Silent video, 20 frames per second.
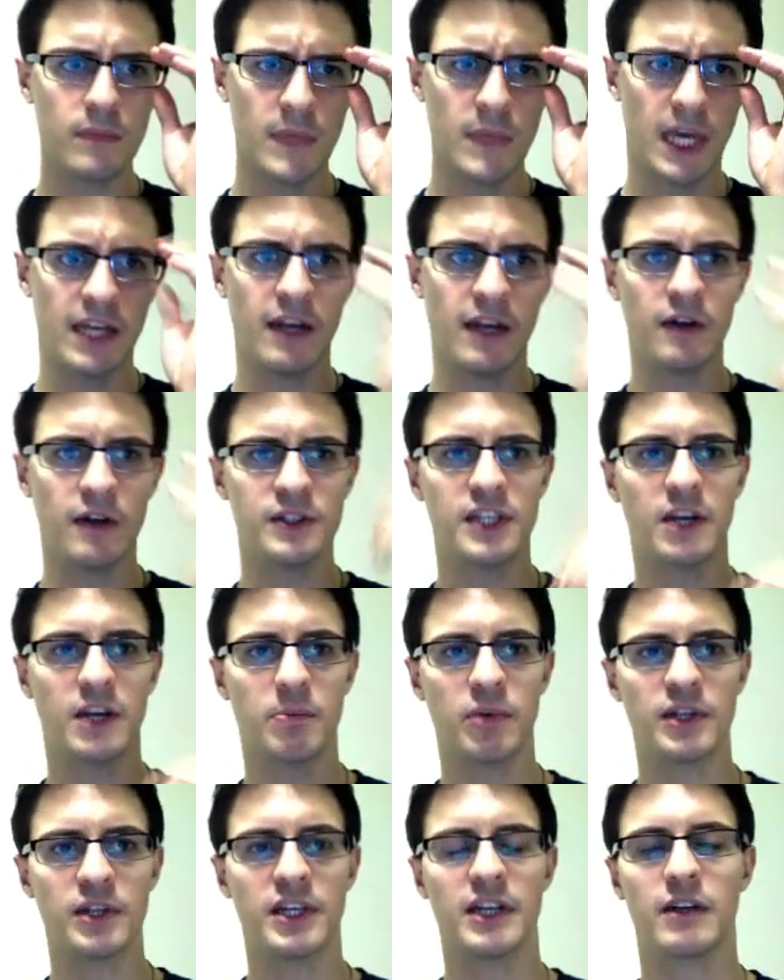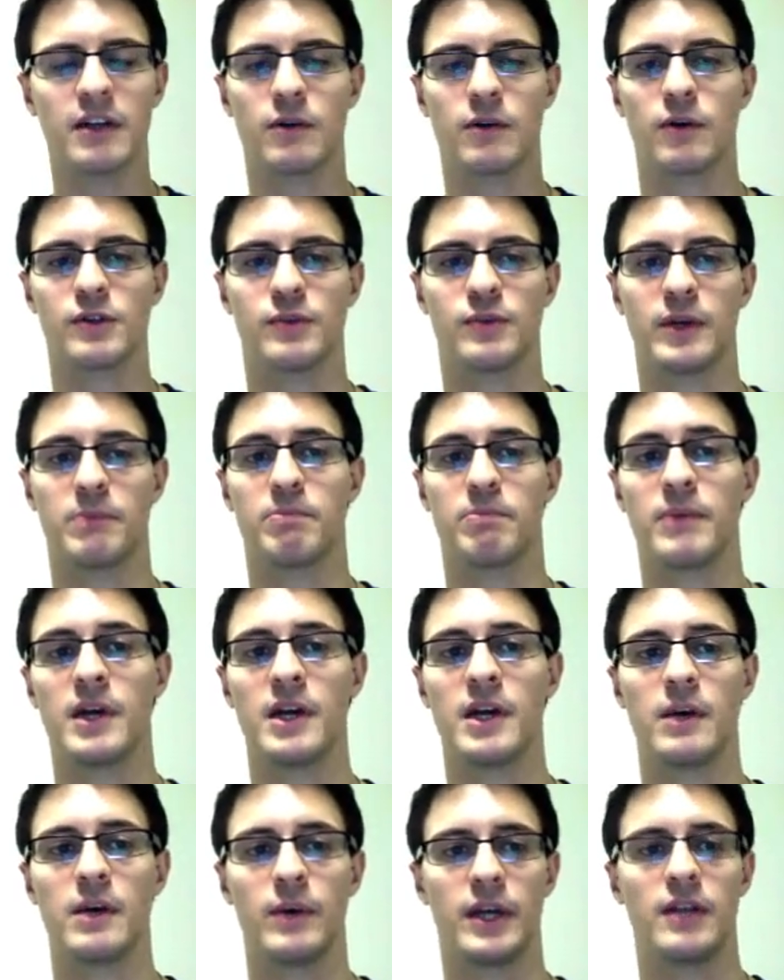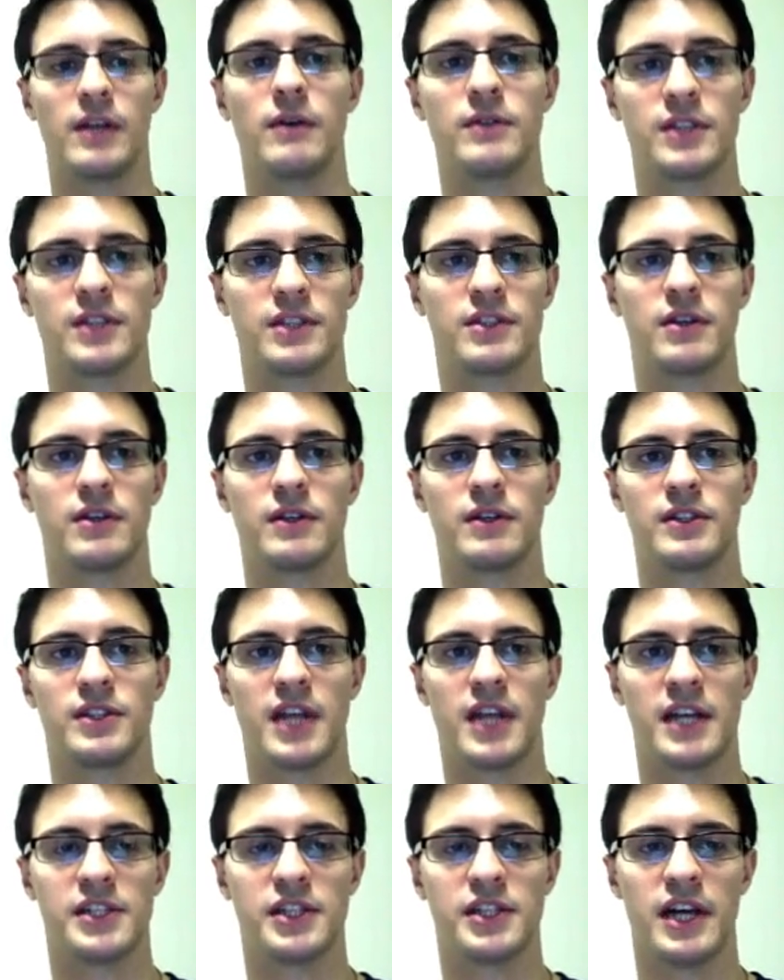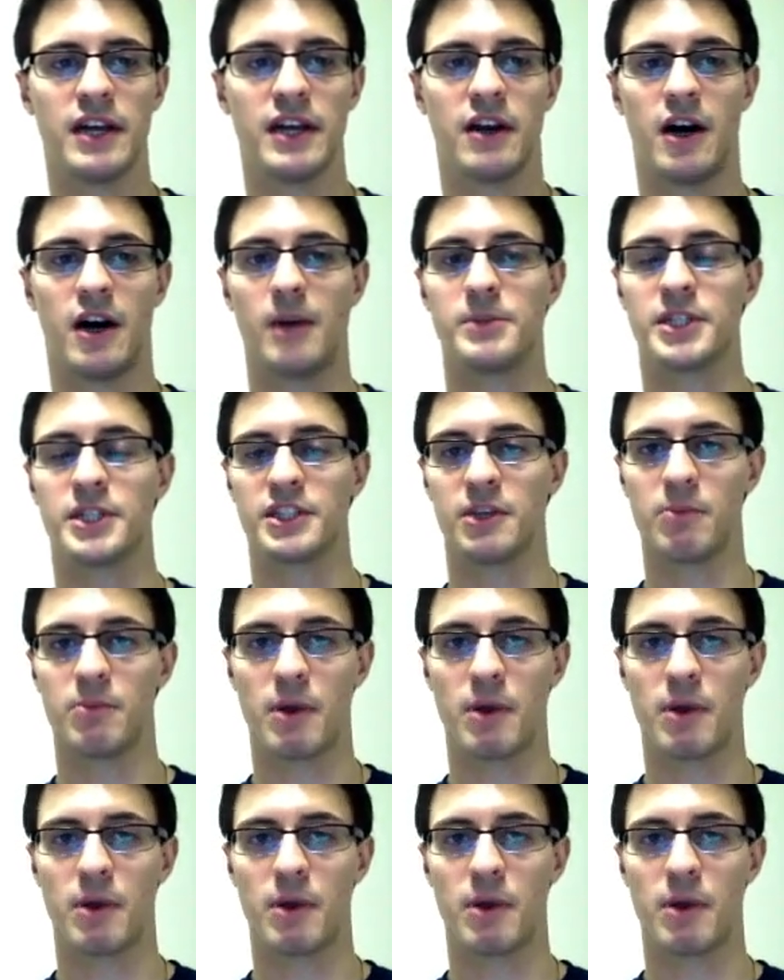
And here, instead of printing it, of course, we could, we could use this to instantiate objects in